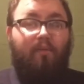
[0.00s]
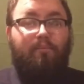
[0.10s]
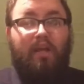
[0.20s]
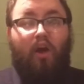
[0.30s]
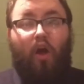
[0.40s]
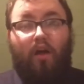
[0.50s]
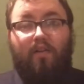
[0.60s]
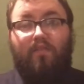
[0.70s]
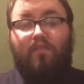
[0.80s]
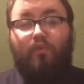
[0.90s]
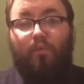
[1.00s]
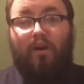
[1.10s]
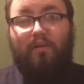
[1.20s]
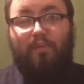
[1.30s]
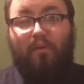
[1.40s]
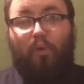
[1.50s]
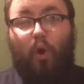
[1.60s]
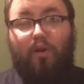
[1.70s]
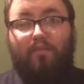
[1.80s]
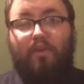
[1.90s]
because you want to be a
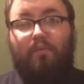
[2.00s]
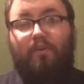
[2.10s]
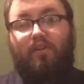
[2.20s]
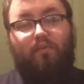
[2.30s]
part of a community,